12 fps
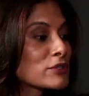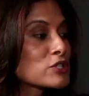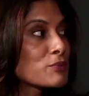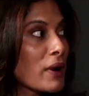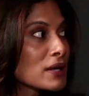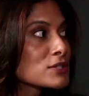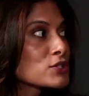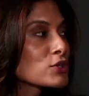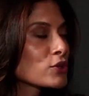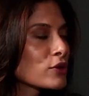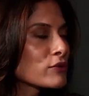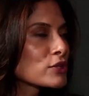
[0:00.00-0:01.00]
response to
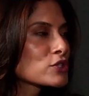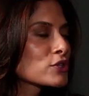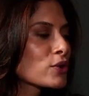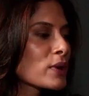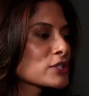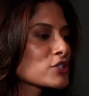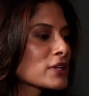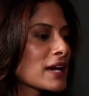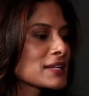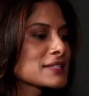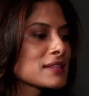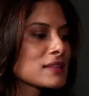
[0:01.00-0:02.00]
your original question
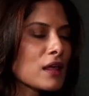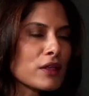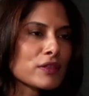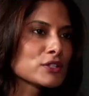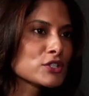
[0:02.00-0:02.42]
has nothing